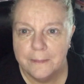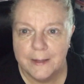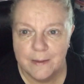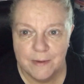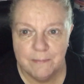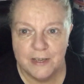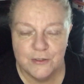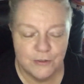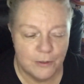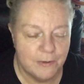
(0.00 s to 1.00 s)
in my
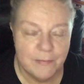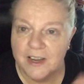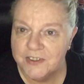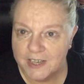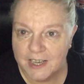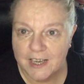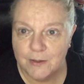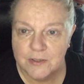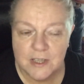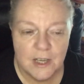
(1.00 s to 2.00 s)
bedroom at my other
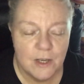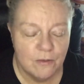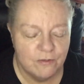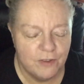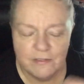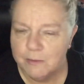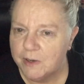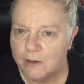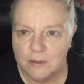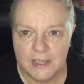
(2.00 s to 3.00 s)
house, very
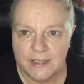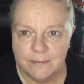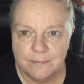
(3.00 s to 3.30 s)
well lit,